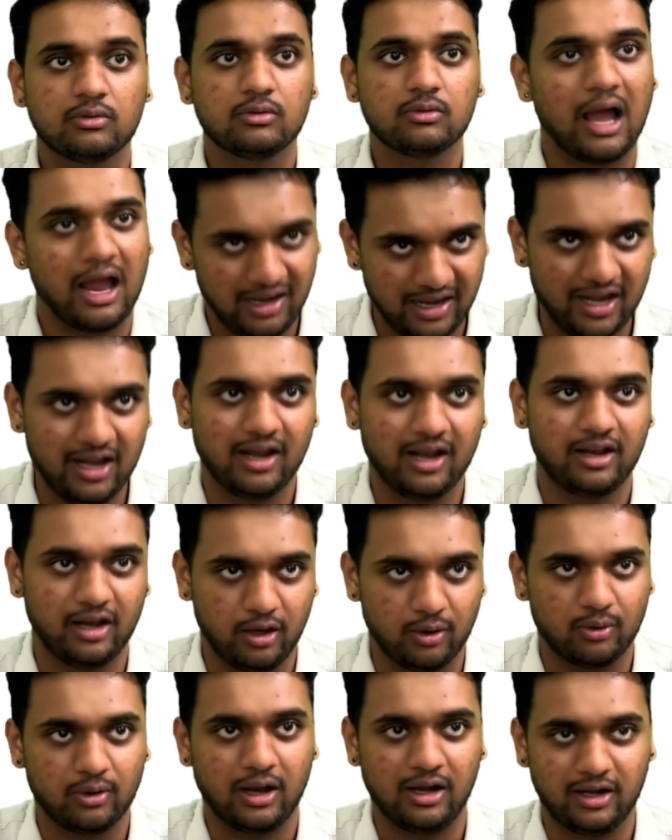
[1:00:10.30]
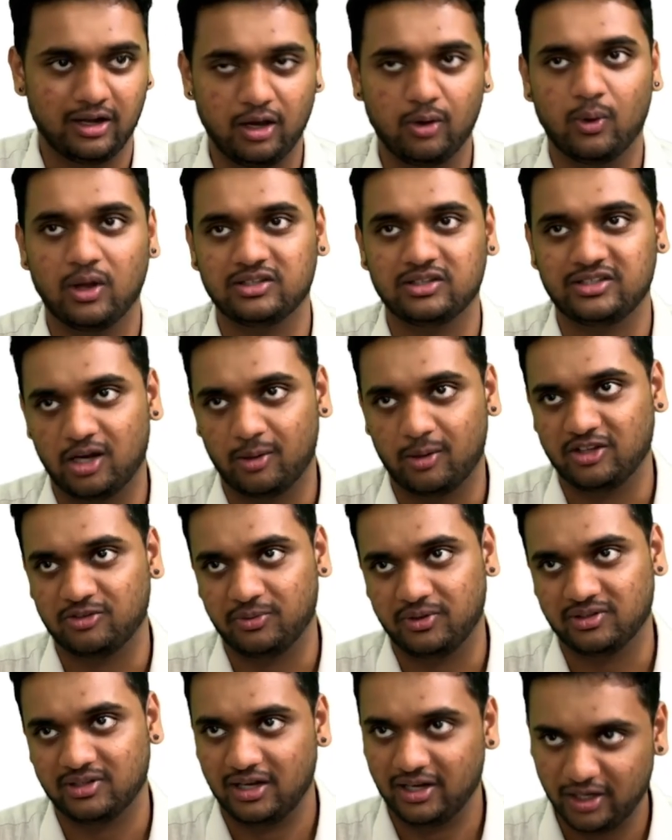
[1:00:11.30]
I'll tell you what shadow price
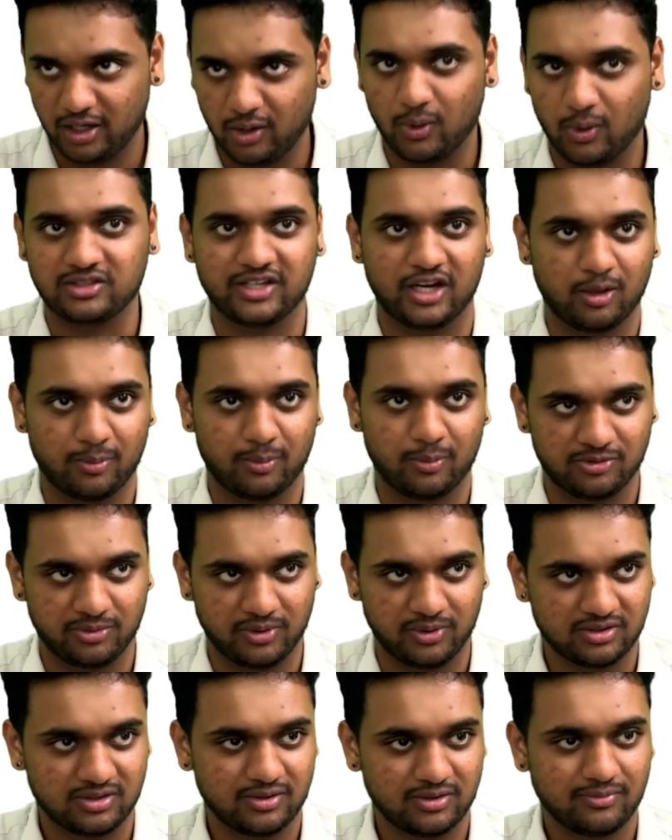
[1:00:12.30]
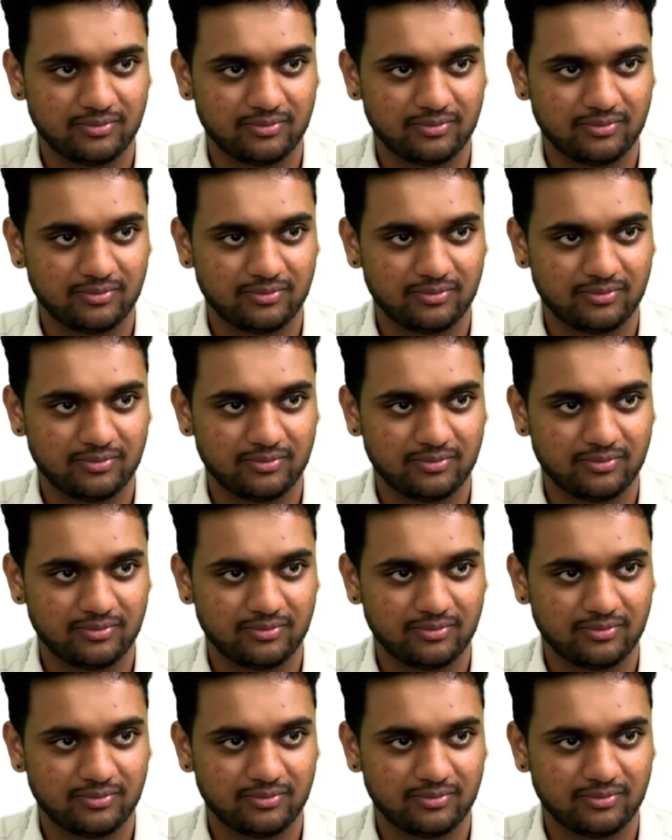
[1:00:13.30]
means.